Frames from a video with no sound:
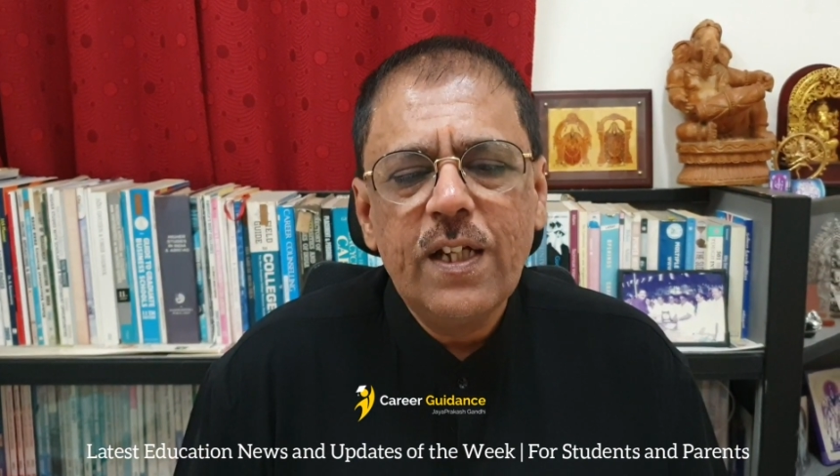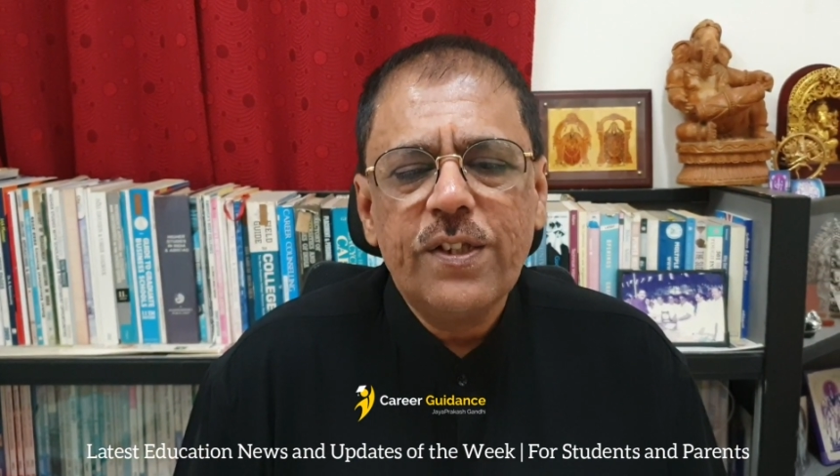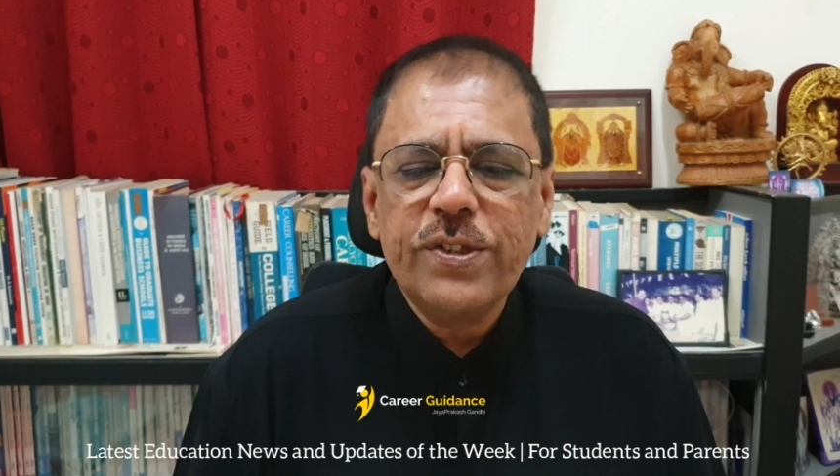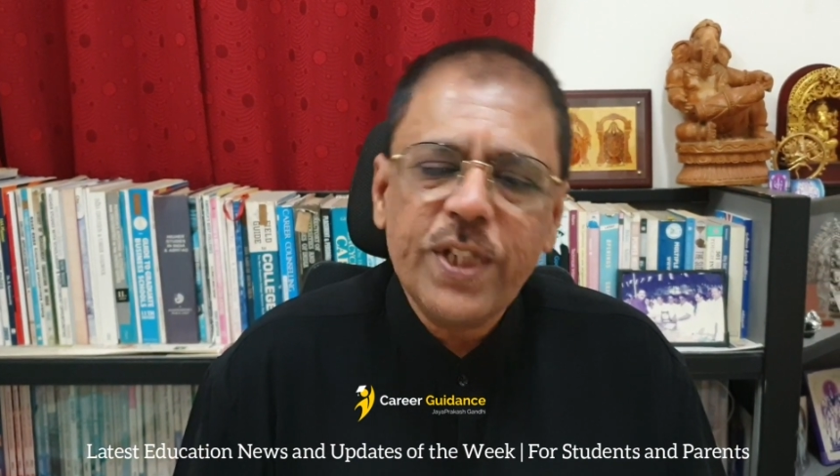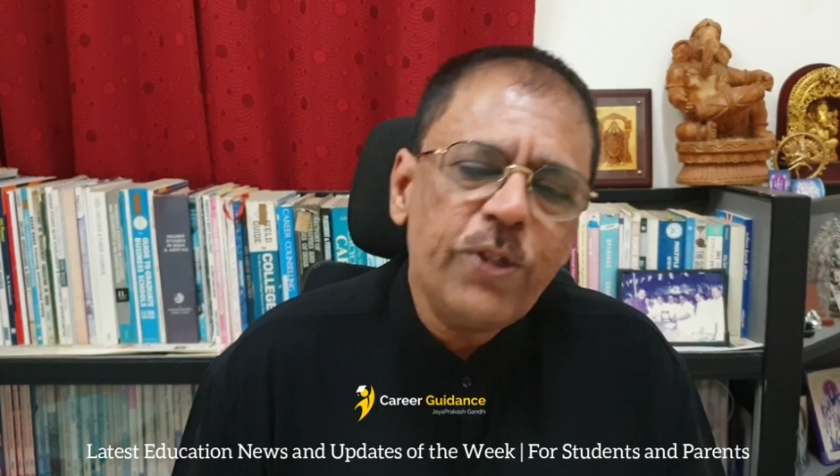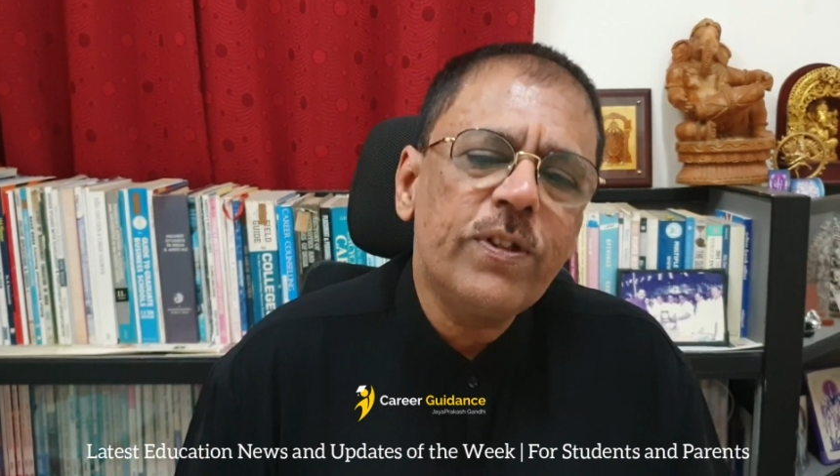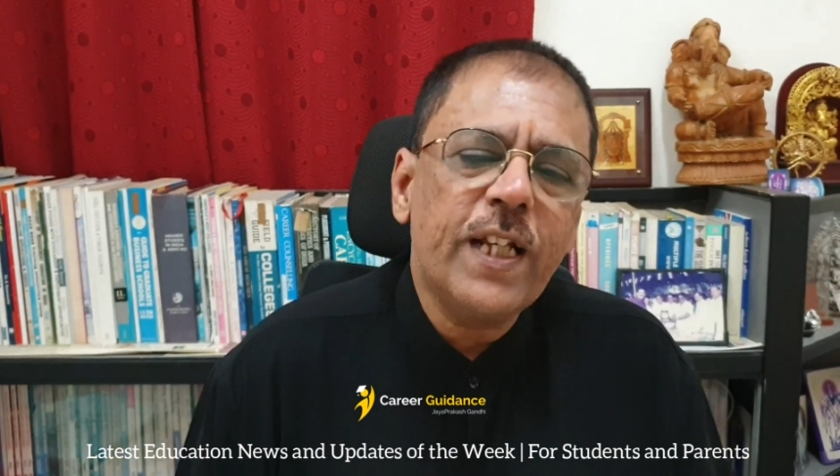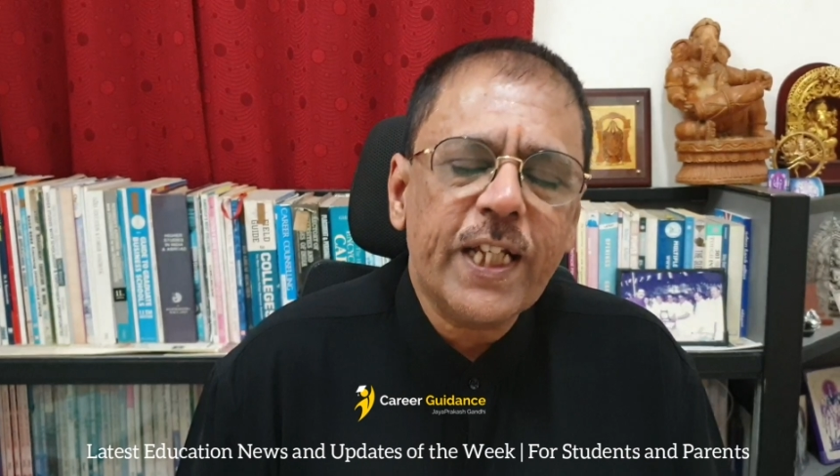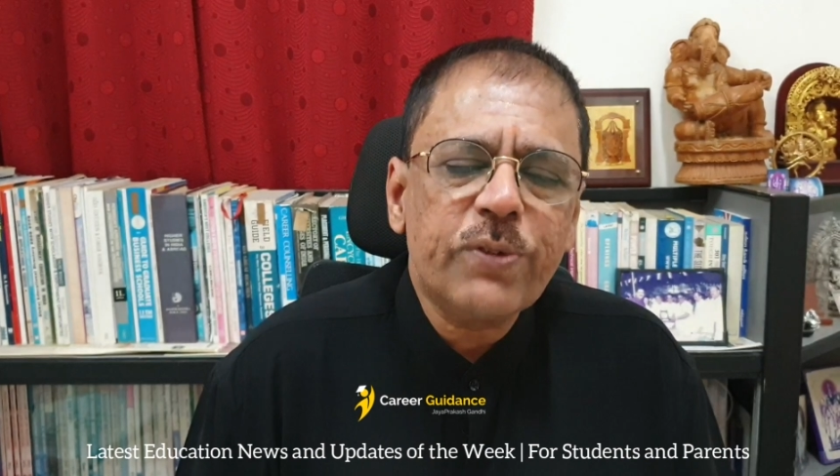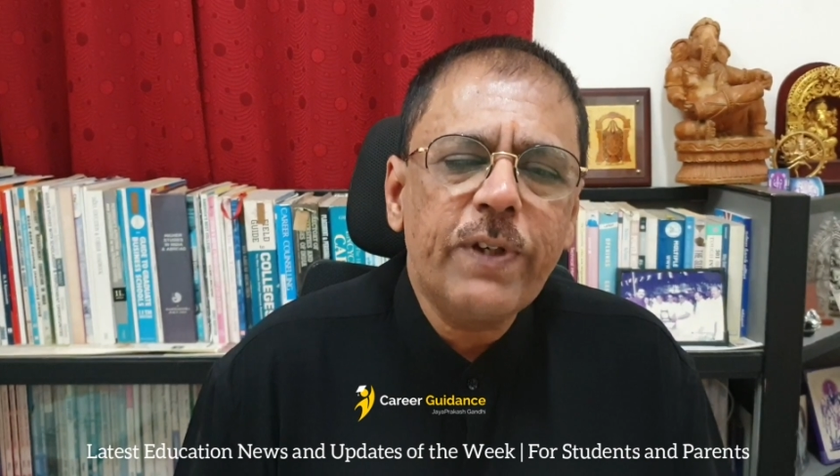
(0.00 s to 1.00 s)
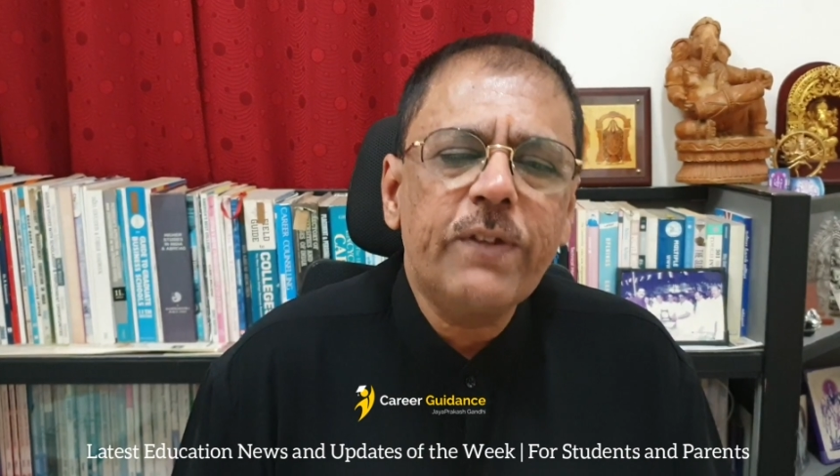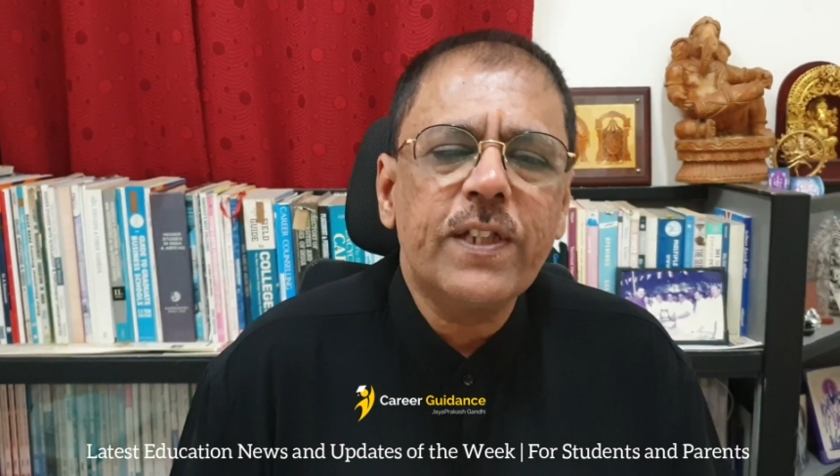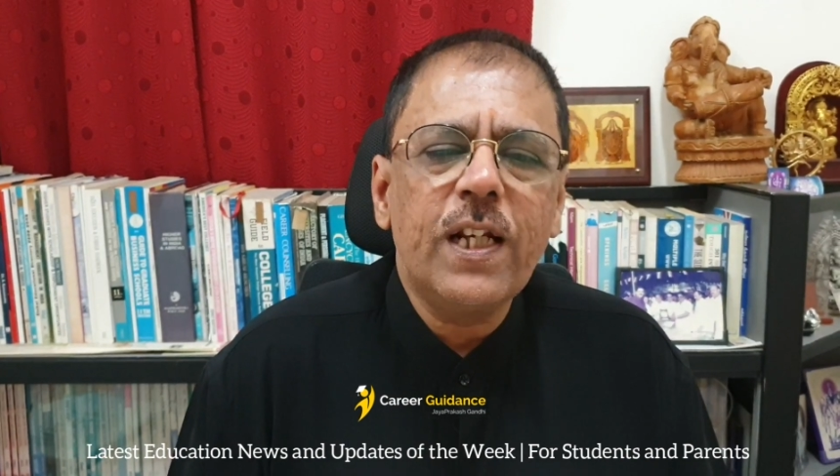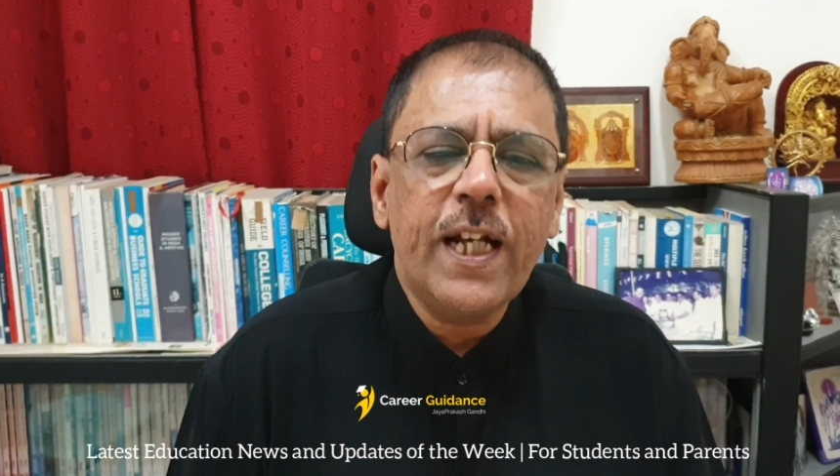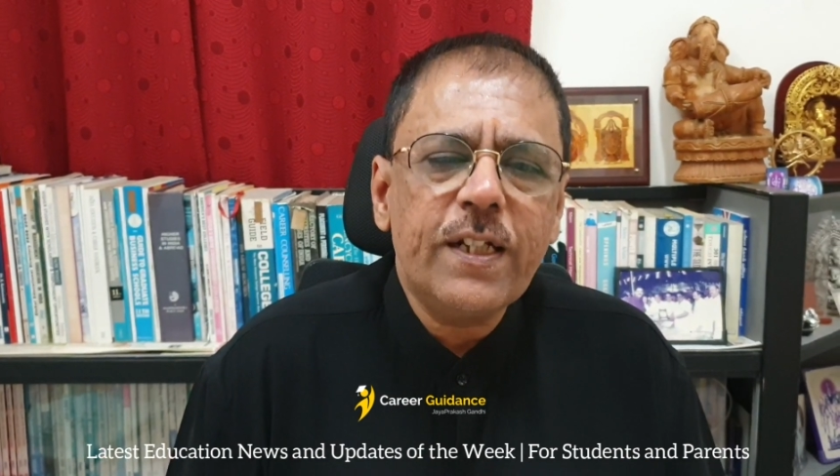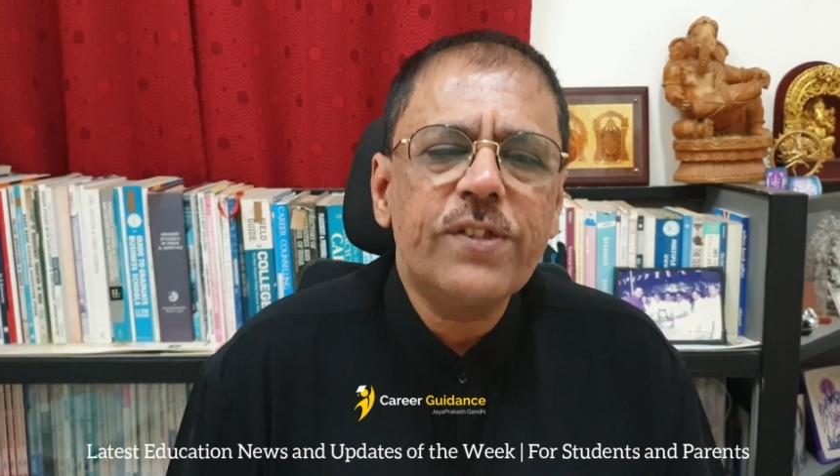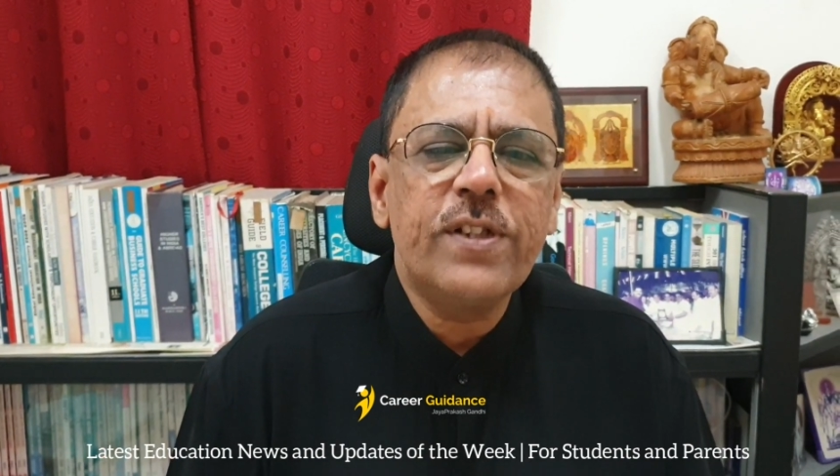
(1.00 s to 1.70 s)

See you in the next week with the latest